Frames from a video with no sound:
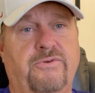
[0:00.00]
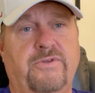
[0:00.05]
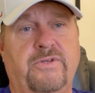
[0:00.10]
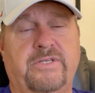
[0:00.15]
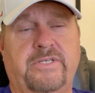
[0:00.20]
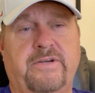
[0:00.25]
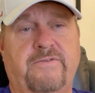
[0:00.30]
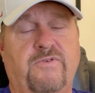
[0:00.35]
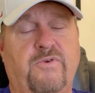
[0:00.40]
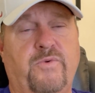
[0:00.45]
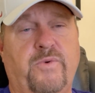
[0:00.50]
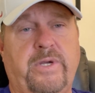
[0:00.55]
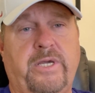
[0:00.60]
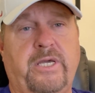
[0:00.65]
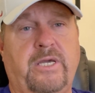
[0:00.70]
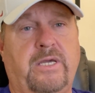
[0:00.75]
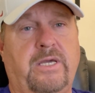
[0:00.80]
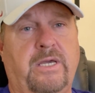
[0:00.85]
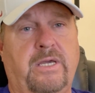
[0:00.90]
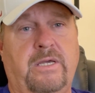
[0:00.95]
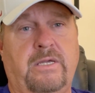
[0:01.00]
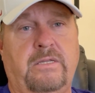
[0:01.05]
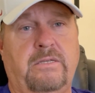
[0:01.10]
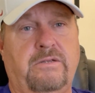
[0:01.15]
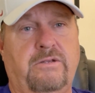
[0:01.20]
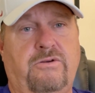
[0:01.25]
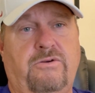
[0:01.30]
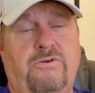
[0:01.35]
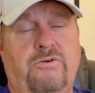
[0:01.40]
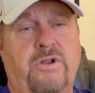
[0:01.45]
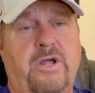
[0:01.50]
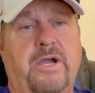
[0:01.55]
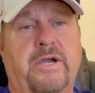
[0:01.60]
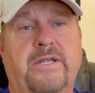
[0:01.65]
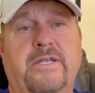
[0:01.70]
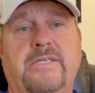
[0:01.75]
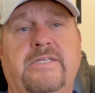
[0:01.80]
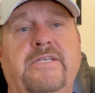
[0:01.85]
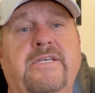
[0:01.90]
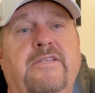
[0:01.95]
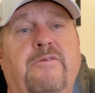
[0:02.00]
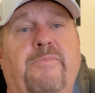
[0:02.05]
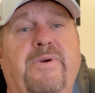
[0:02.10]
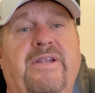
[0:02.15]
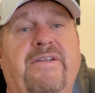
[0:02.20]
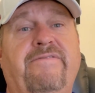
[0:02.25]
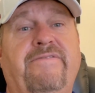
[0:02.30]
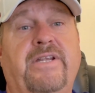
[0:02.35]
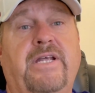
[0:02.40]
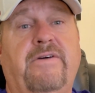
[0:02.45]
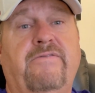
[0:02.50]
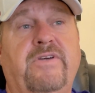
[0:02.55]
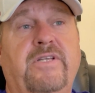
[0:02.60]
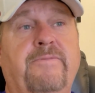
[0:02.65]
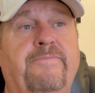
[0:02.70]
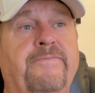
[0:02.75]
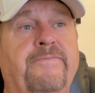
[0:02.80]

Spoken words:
this every week, and you're not going to see the benefit of it.